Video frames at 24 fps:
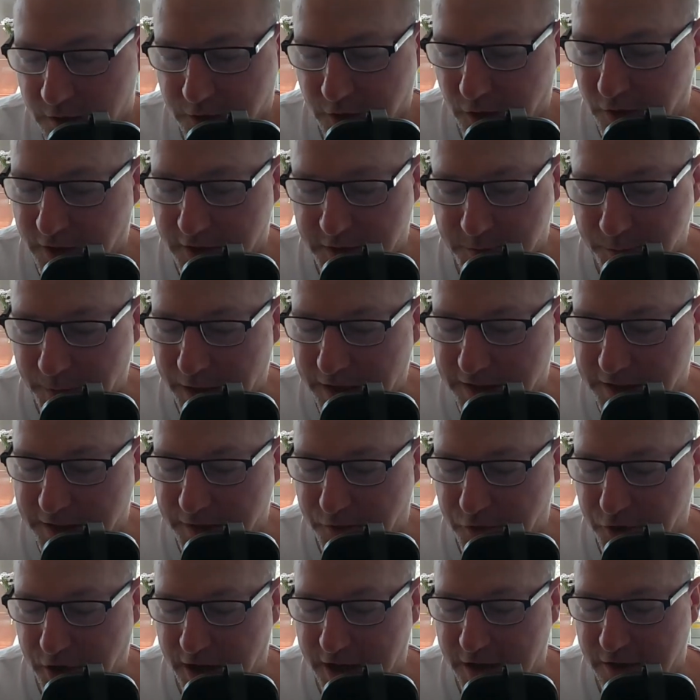So there's
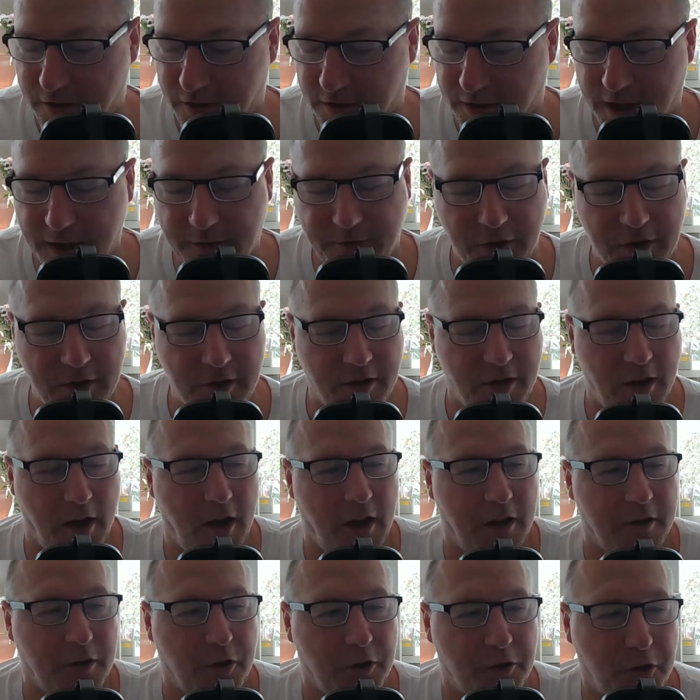massive changes. Even
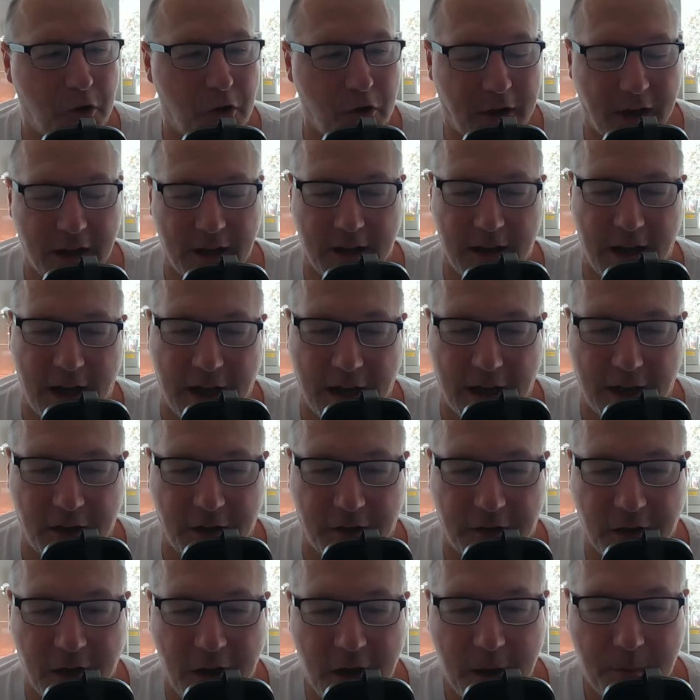your doggy
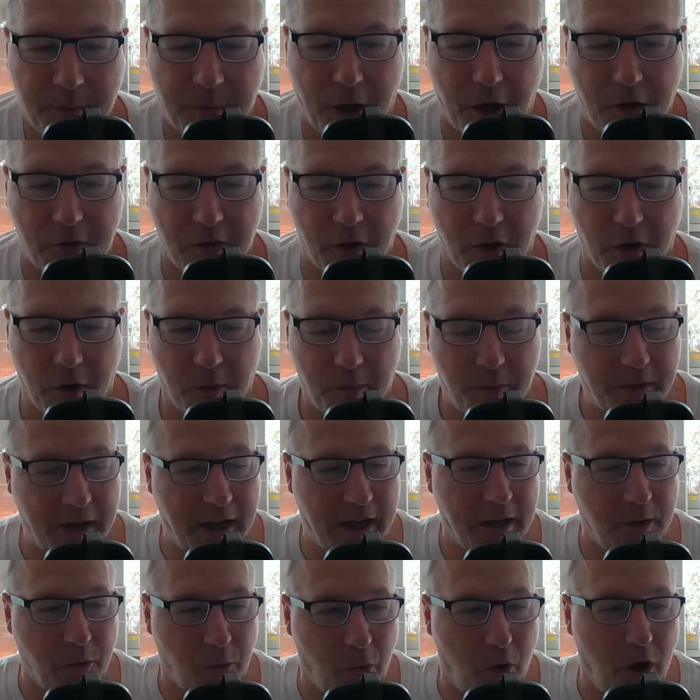and Porro
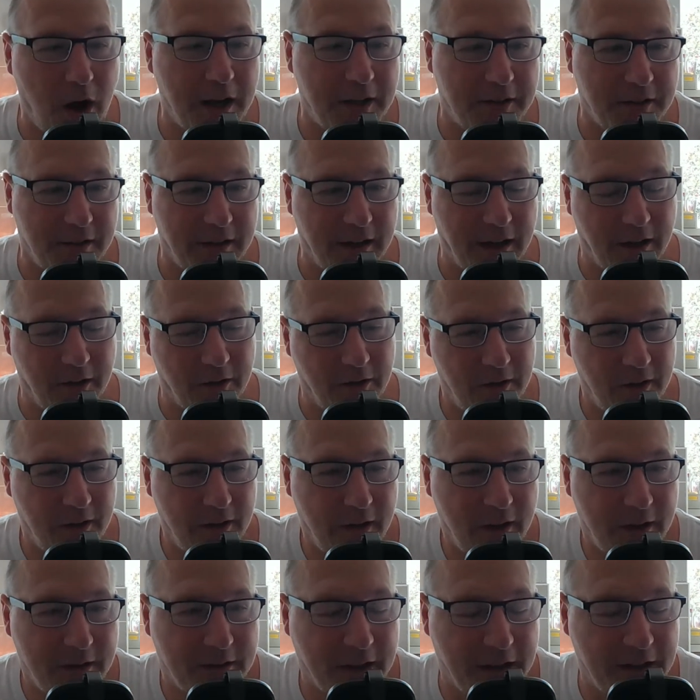play wider now
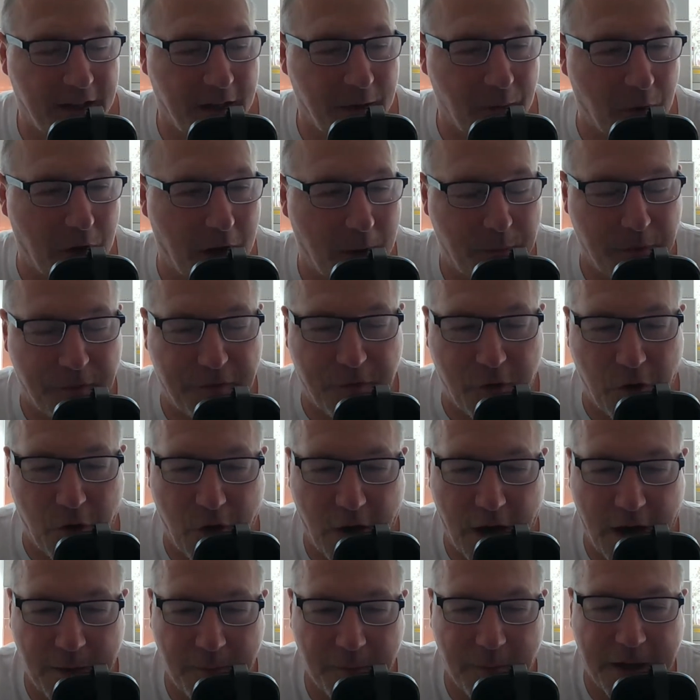than they were
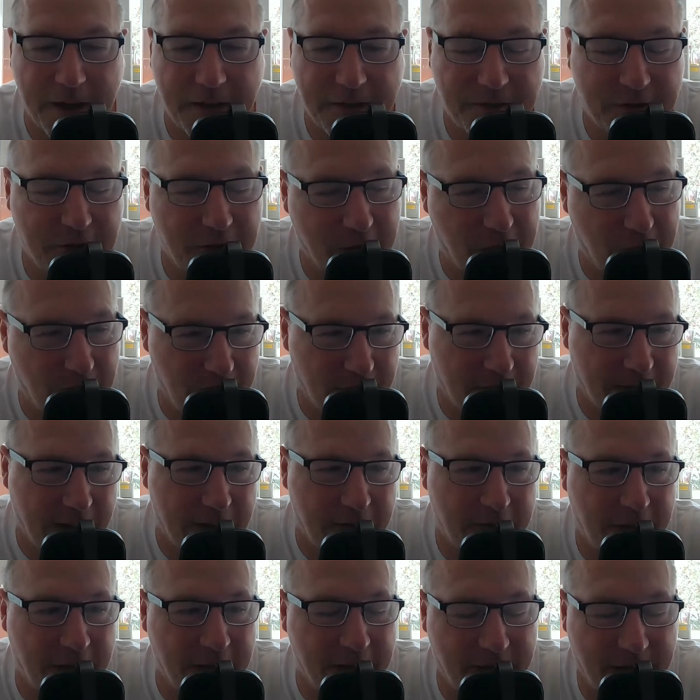before, and Madison and
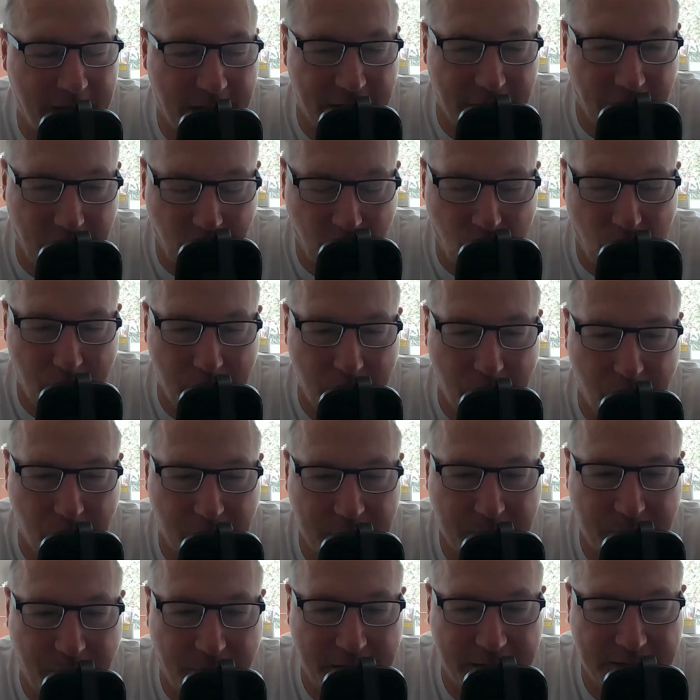Kulusevski is getting a lot more
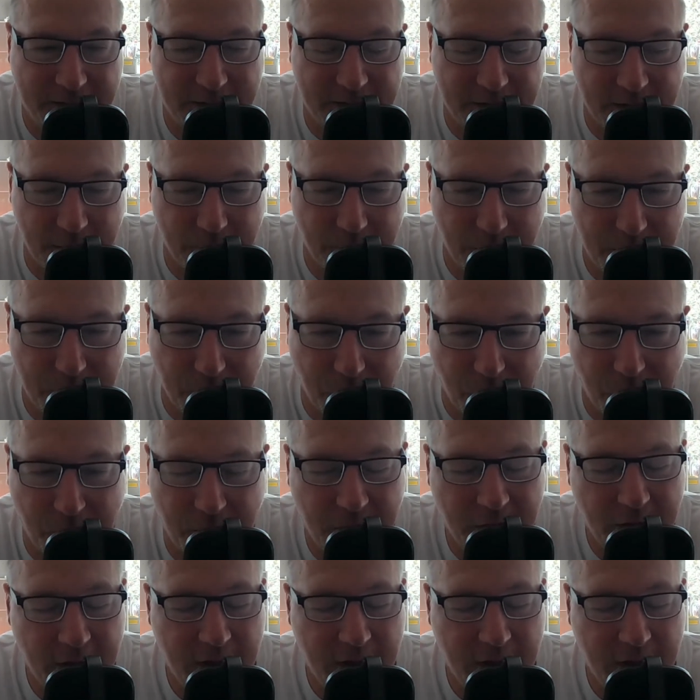space in the middle.